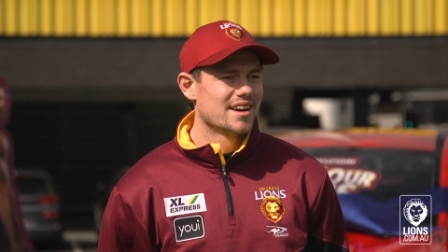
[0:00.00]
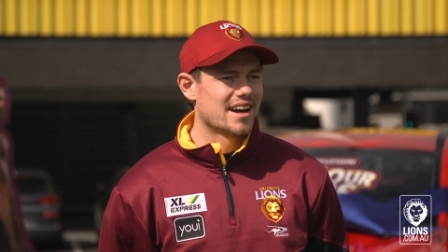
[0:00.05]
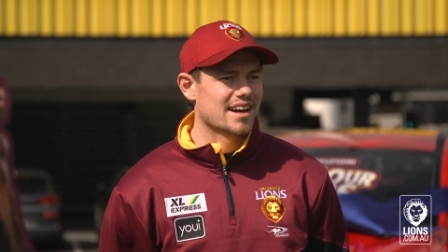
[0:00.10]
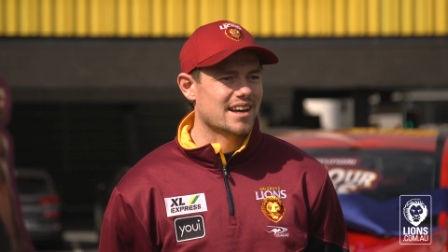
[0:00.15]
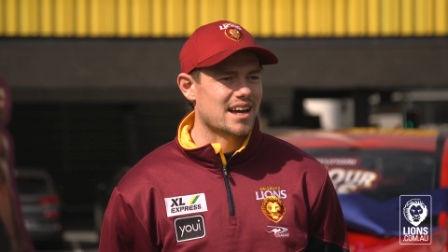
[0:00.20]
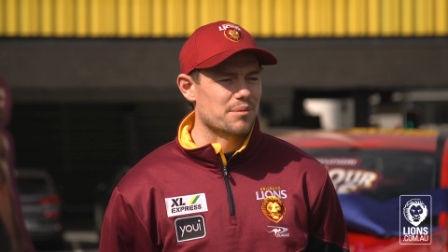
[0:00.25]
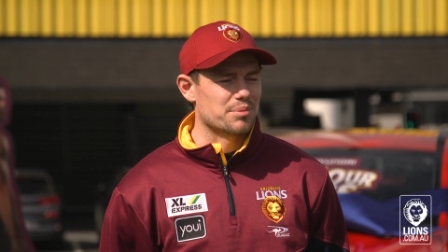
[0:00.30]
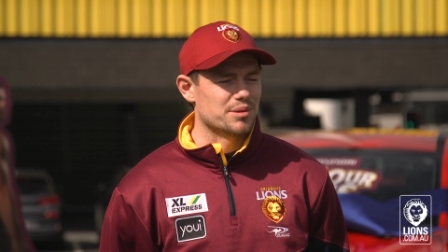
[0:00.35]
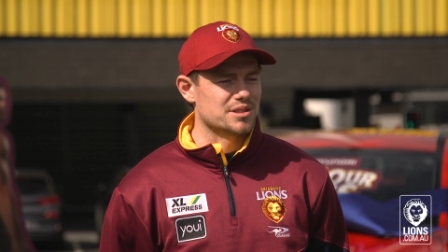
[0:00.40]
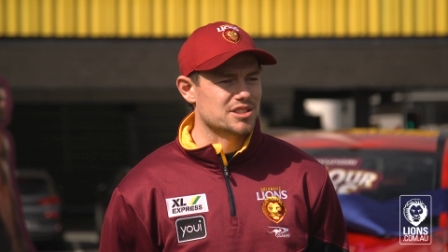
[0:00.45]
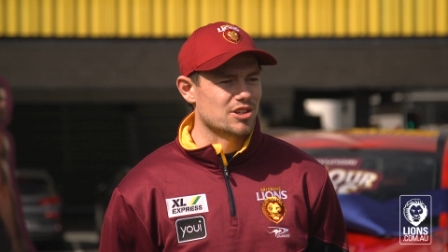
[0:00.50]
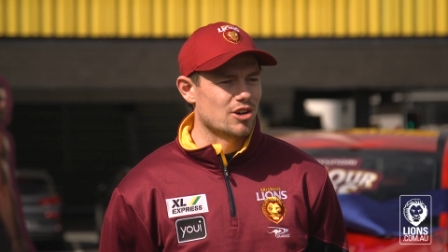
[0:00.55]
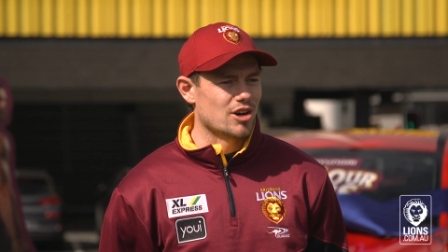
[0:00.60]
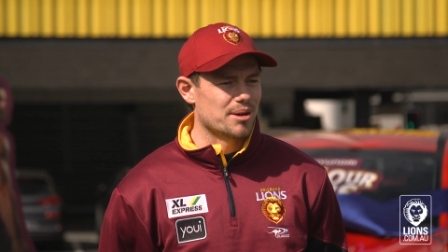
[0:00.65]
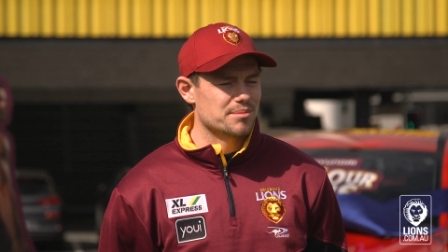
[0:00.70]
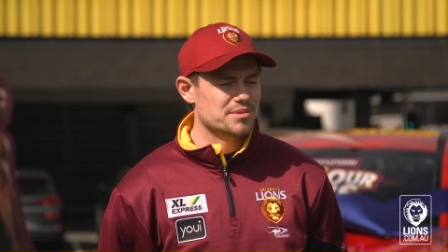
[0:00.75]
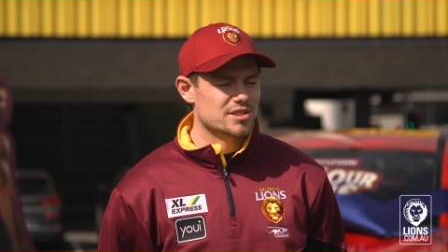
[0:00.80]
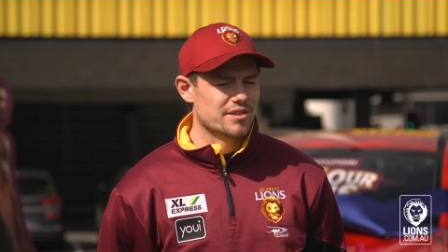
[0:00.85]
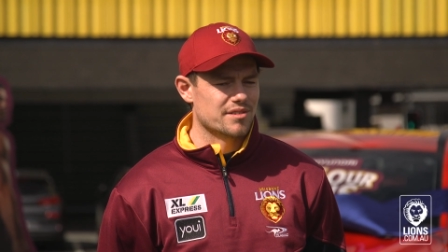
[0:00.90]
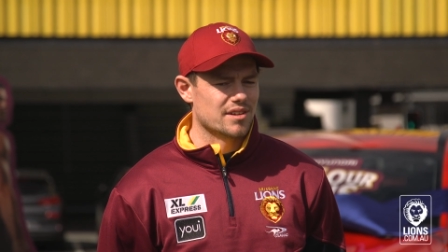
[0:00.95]
a couple of
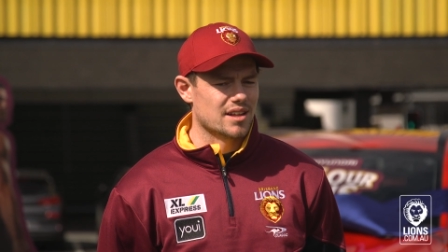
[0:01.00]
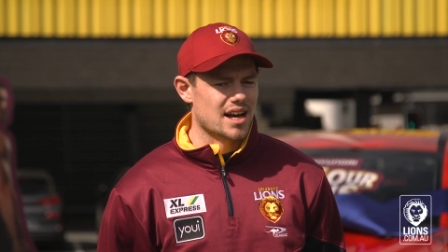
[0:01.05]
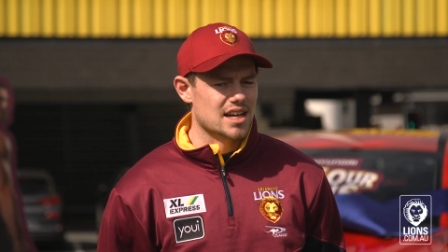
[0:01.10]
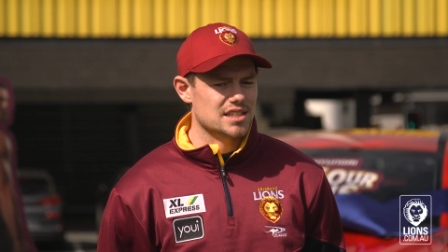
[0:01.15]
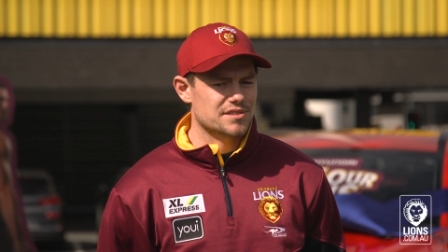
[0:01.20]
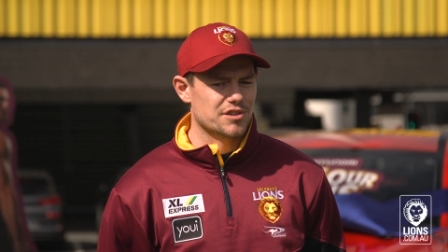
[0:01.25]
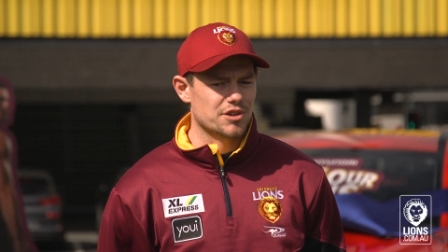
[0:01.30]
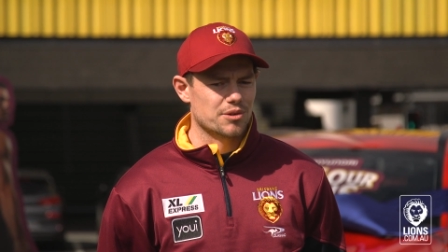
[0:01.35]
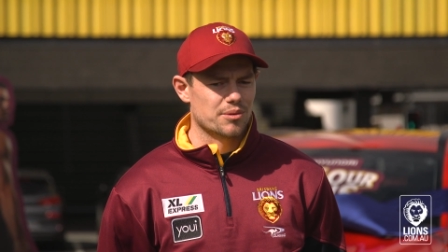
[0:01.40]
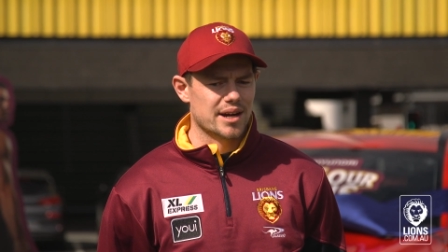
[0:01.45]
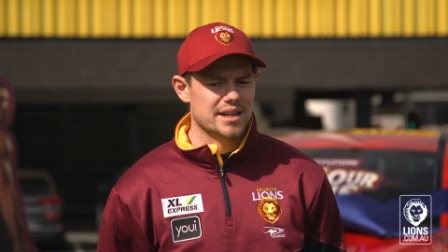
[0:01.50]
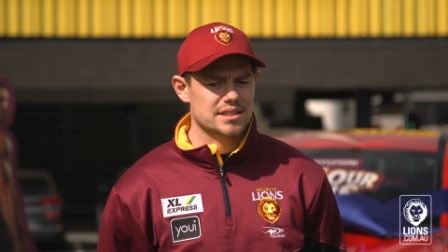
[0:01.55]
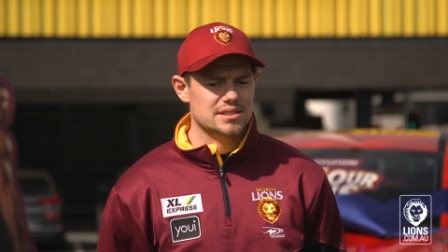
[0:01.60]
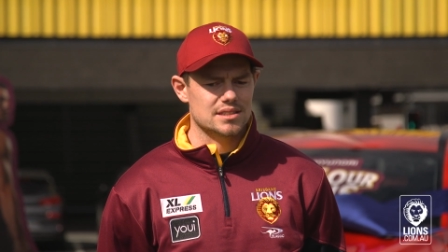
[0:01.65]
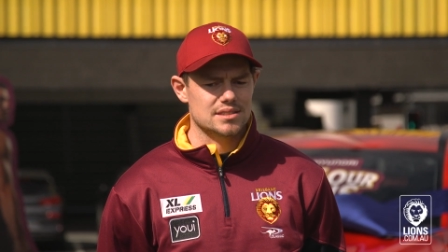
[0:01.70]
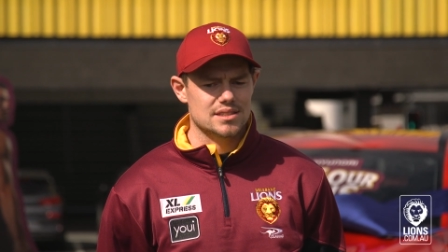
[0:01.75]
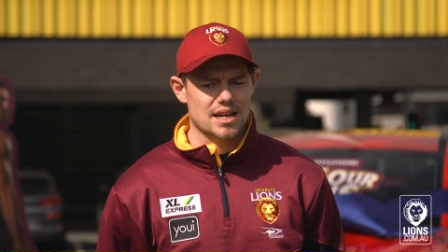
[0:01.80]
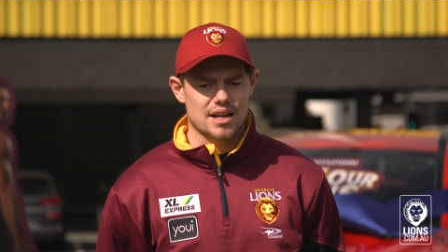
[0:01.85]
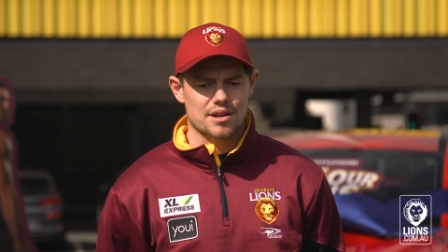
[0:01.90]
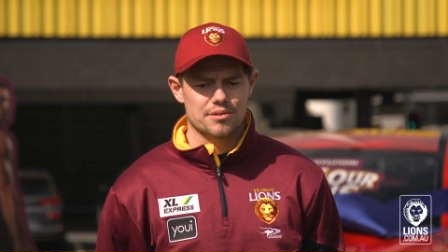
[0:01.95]
times over the last few weeks
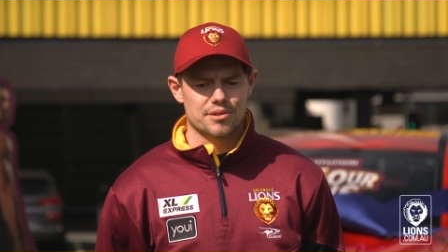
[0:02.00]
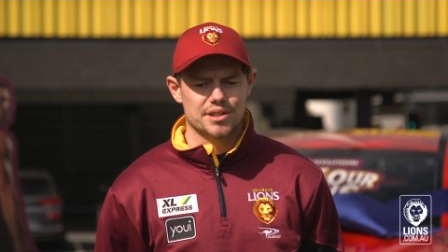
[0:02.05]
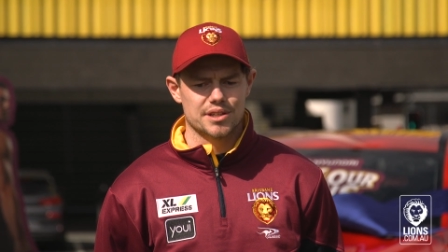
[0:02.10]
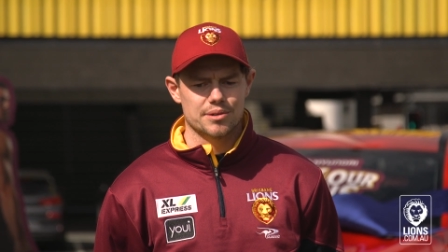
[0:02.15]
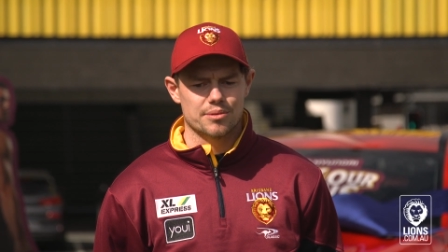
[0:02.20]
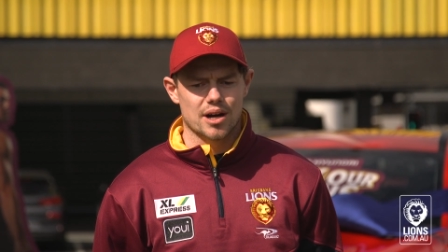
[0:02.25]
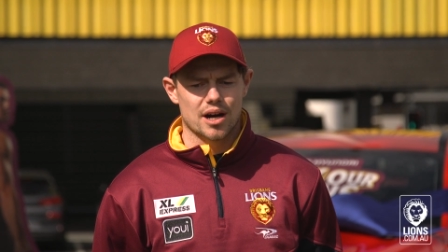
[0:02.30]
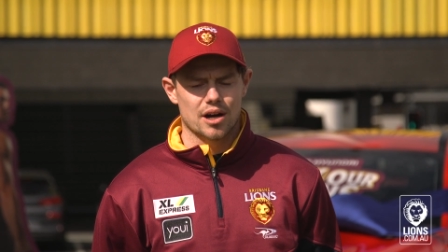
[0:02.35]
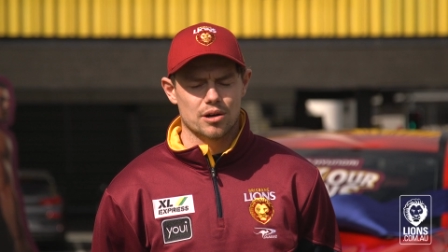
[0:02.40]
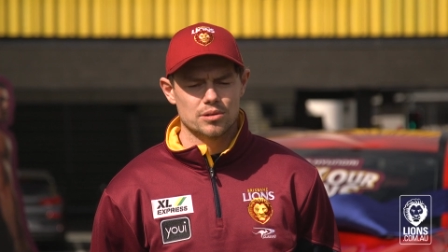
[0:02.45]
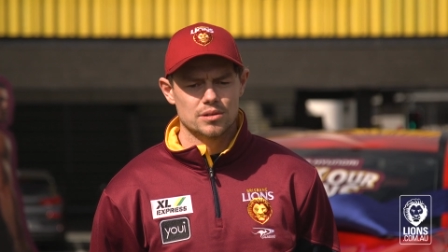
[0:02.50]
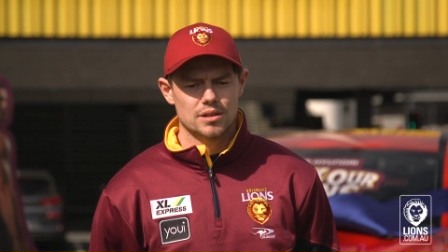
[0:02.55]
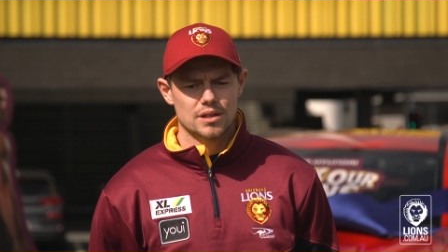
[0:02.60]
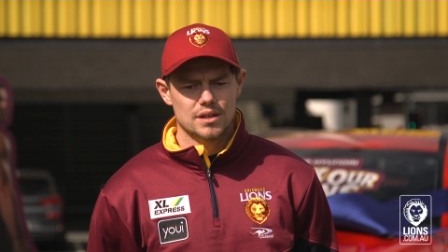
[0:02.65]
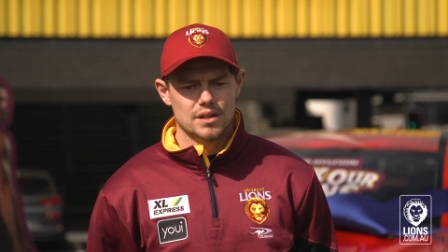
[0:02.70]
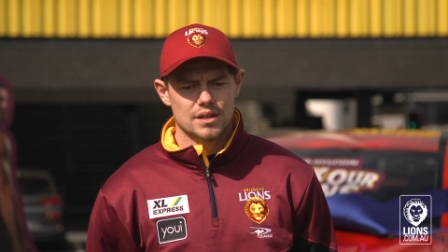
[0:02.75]
and done it really well.